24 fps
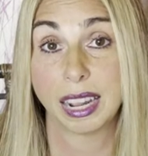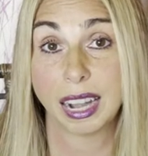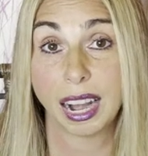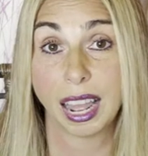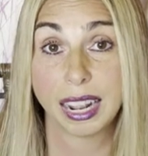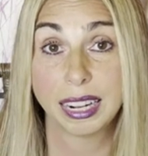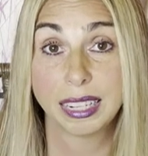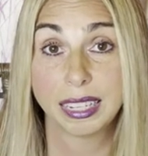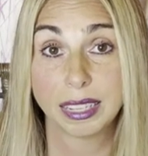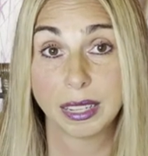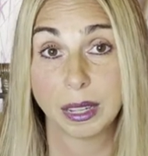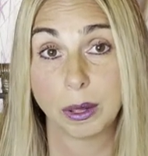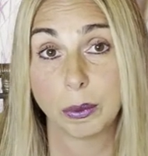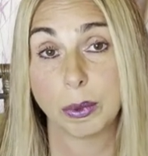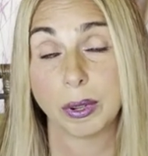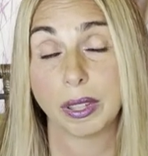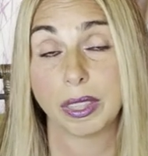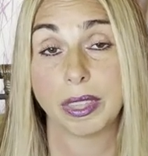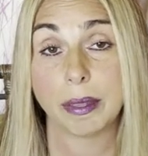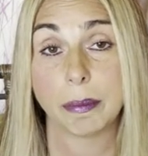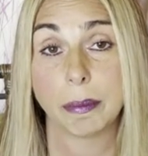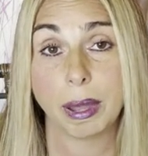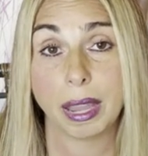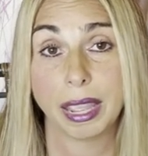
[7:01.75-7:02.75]
that I deal
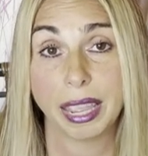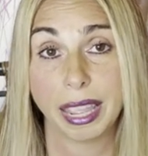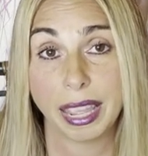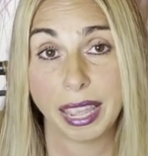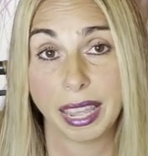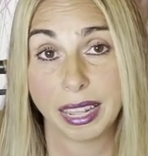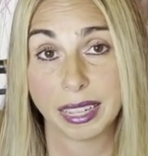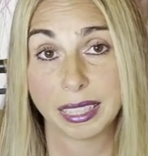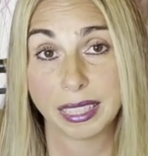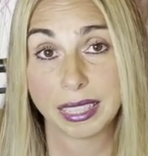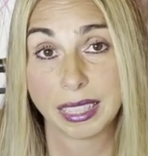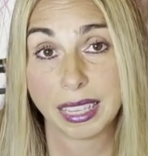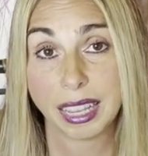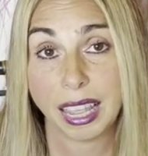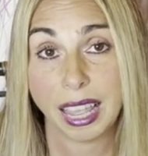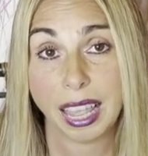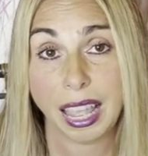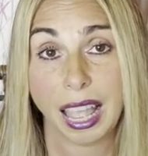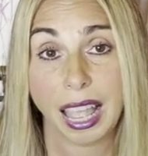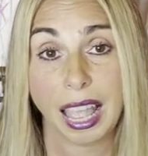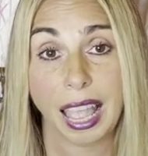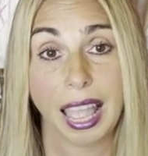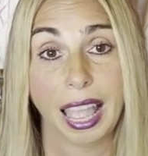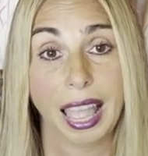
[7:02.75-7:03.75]
with in my hands.
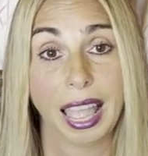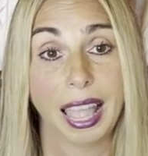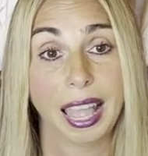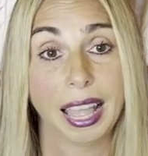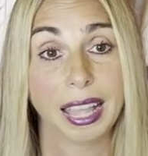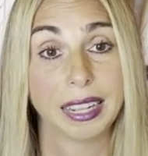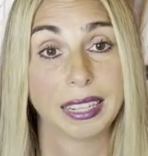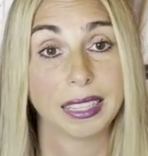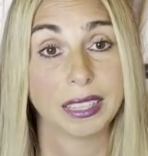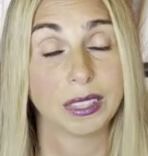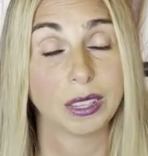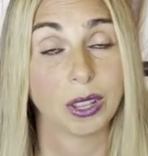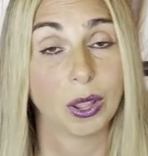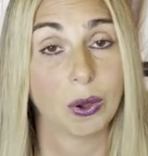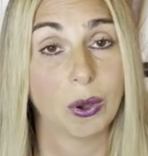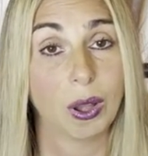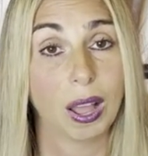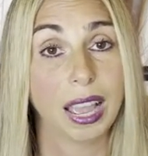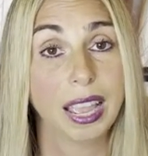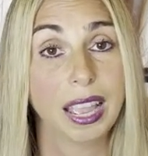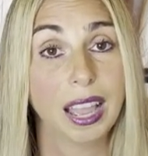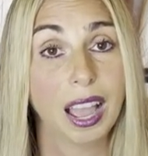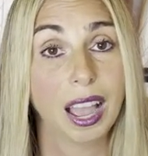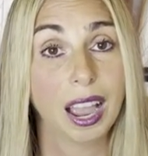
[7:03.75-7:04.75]
And so
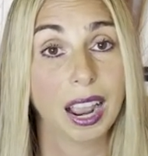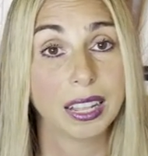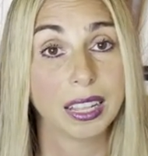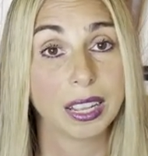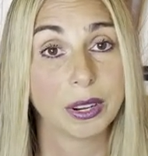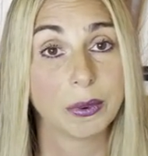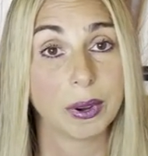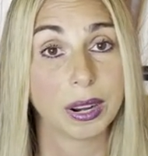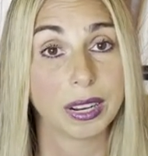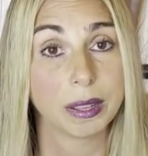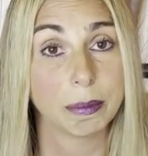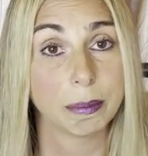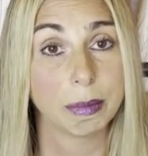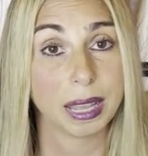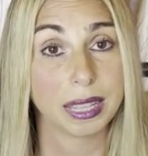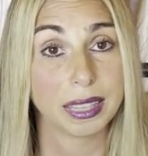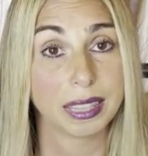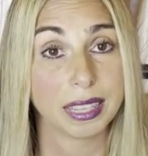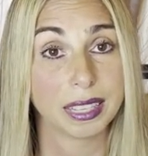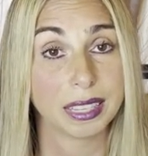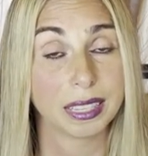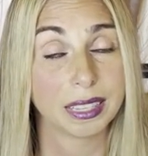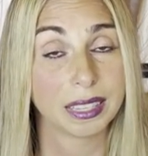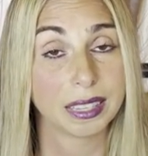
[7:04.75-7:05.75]
I highly recommend
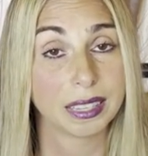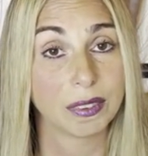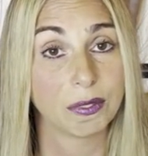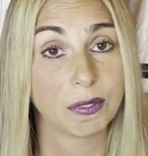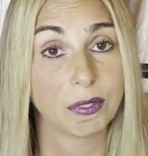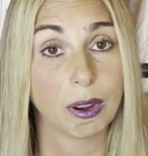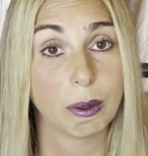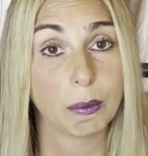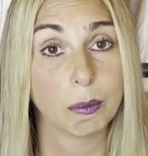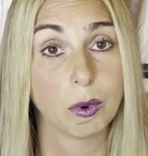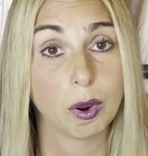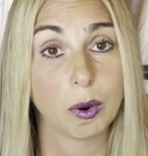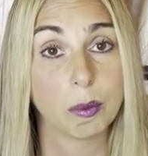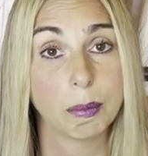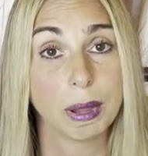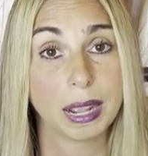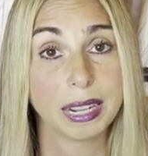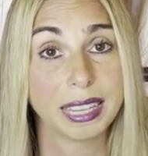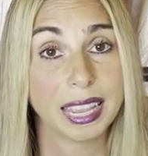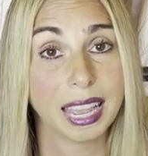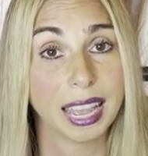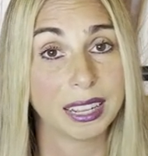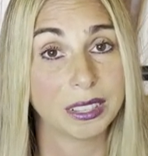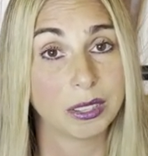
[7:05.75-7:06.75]
this from what my
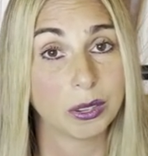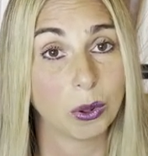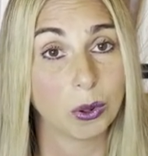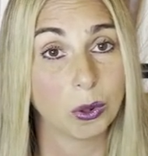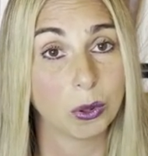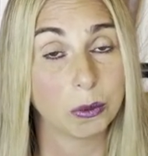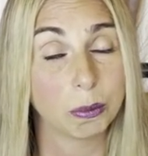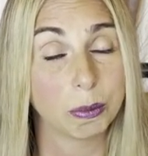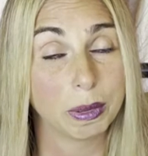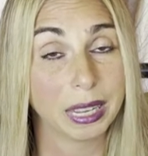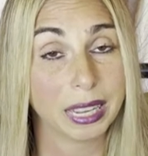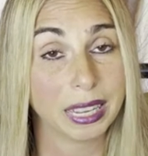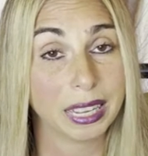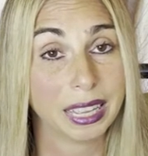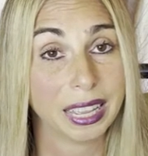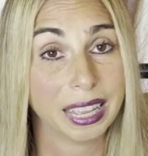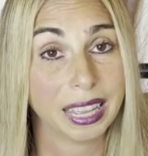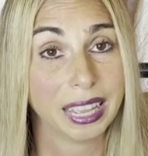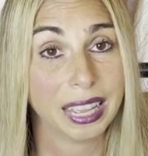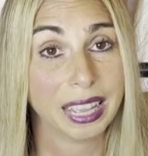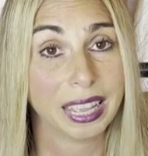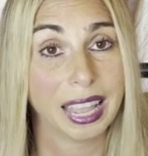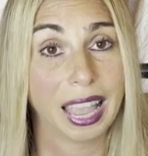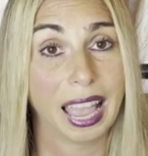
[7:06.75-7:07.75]
dad told me
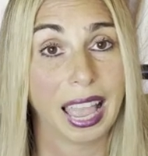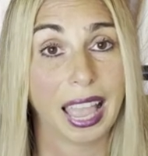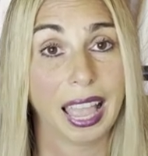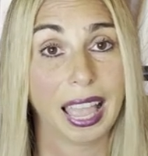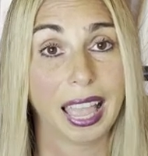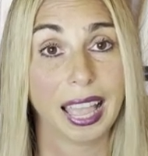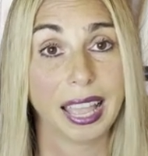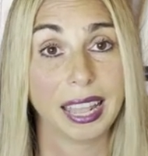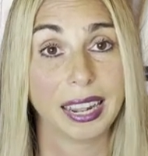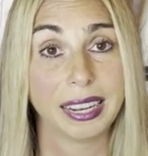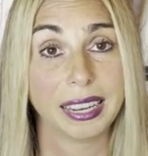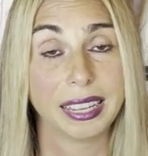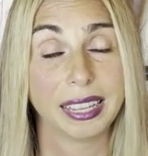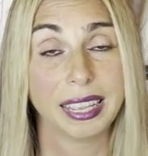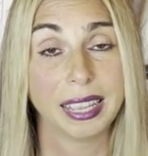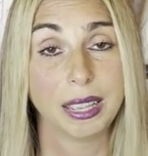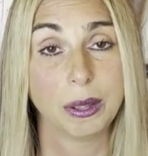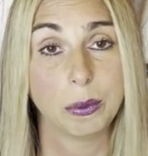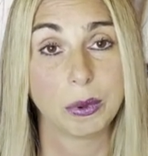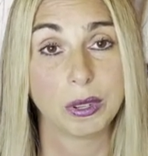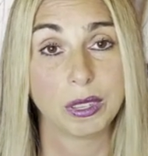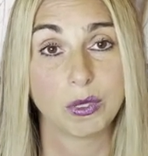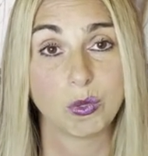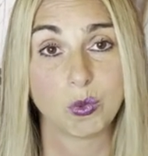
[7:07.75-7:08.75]
and he
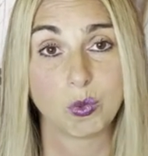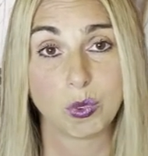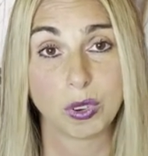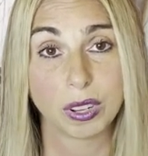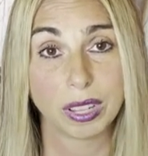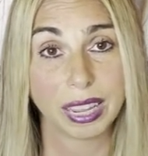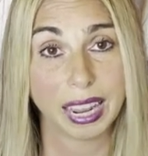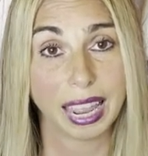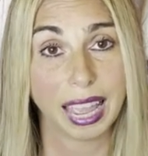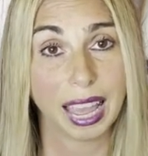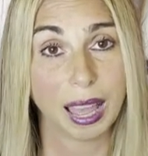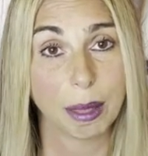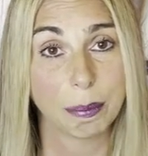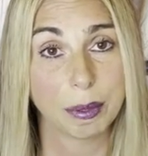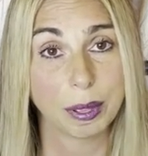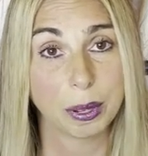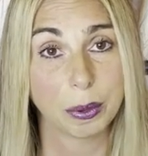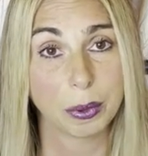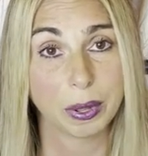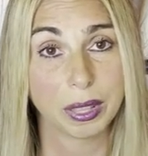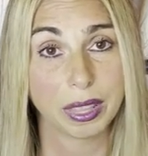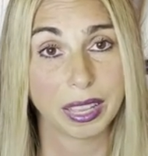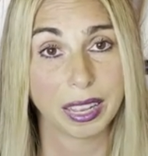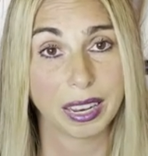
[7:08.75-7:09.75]
was really happy
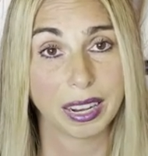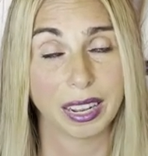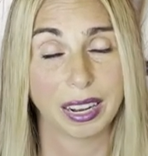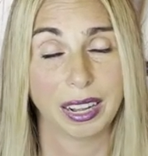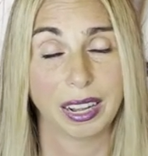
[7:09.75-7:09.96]
with it.